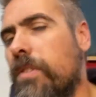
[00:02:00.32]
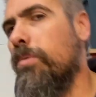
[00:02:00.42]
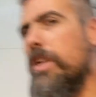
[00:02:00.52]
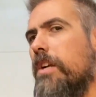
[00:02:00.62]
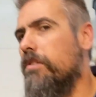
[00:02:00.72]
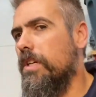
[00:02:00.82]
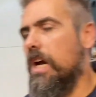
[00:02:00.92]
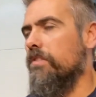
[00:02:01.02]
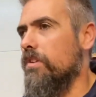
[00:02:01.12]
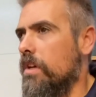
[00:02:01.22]
is what I do,
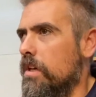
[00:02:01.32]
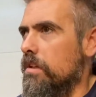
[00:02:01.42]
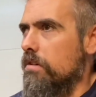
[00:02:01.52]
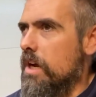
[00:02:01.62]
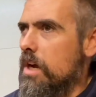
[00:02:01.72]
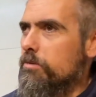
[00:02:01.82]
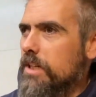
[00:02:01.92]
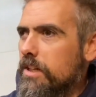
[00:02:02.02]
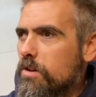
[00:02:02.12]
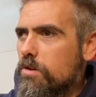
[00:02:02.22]
guys. You know how
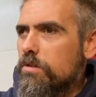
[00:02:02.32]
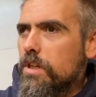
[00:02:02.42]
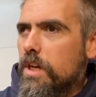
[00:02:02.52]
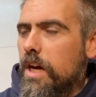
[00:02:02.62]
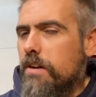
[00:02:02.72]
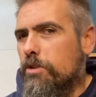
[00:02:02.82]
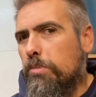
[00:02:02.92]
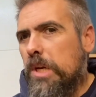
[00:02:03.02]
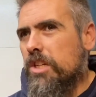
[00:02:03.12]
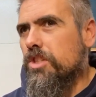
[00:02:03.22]
me, I know I have no
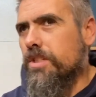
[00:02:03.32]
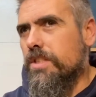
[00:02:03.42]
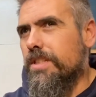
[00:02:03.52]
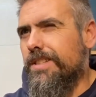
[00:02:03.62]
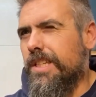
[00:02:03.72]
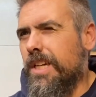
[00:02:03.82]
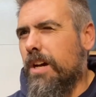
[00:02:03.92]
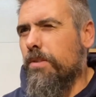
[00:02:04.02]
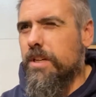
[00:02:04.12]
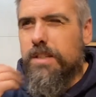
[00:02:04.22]
patience to see
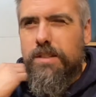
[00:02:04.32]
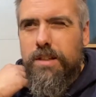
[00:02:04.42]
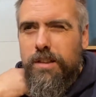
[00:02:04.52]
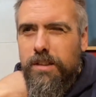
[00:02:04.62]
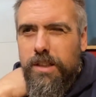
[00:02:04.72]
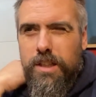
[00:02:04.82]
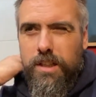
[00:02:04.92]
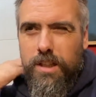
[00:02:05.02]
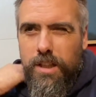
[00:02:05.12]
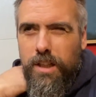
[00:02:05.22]
how things gonna look.
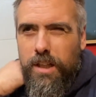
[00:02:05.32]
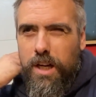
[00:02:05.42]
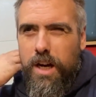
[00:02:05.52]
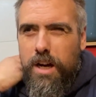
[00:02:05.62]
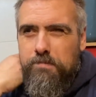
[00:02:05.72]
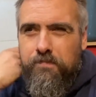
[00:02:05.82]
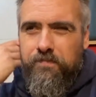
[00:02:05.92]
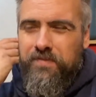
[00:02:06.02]
Um,